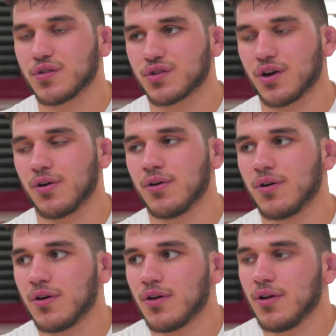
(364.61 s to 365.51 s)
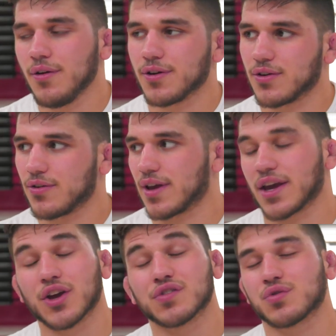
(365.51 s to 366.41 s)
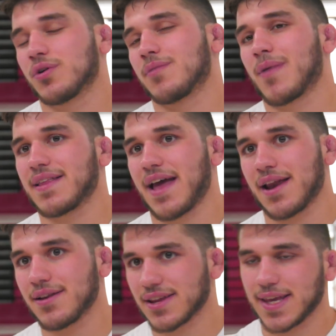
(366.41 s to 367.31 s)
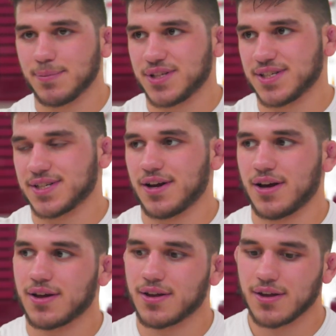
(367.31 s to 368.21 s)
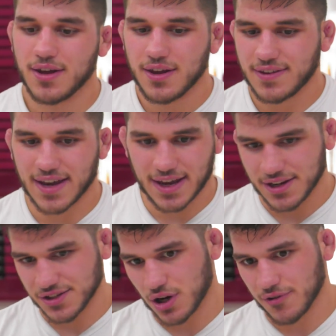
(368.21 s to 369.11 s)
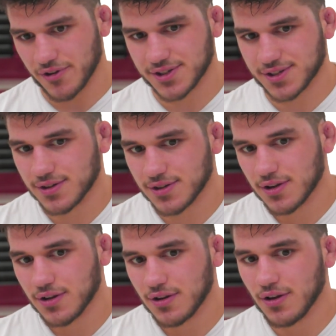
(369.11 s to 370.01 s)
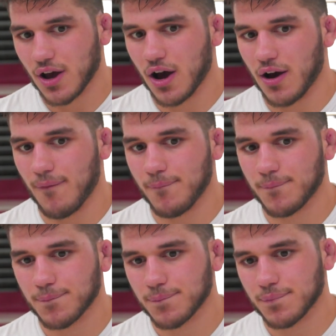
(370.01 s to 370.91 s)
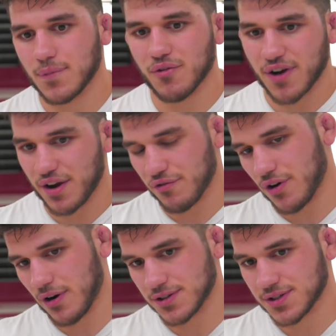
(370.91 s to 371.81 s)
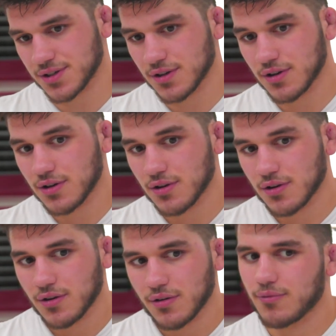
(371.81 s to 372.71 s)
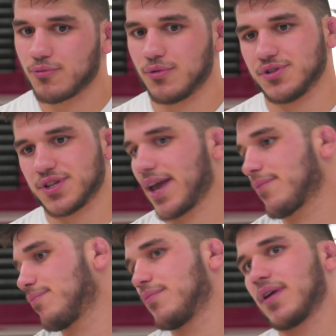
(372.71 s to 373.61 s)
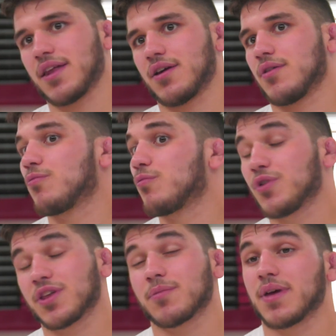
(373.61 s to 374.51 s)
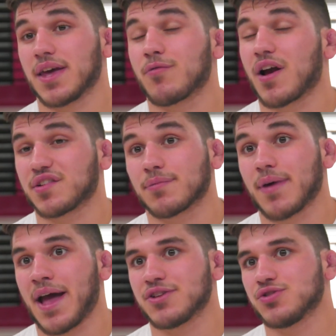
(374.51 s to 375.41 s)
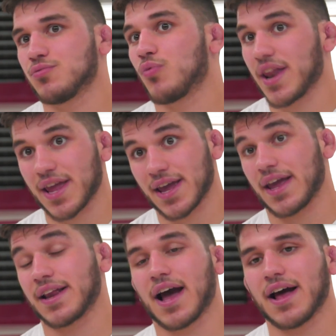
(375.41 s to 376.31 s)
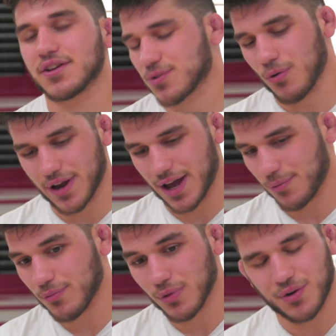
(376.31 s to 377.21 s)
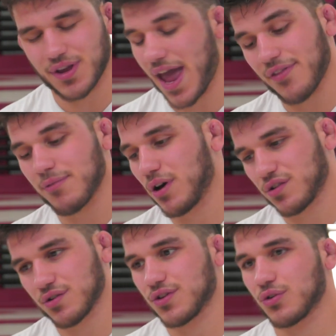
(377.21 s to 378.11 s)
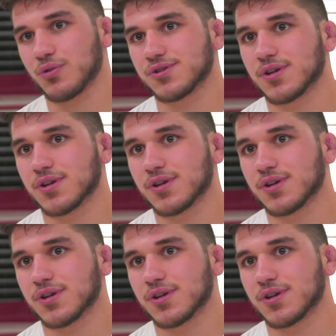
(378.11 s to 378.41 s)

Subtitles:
So, like a good story, my dad keeps this ticket in his office. A friend of ours was like in a really big wrestling match, winning, and got scored on literally at the buzzer to lose.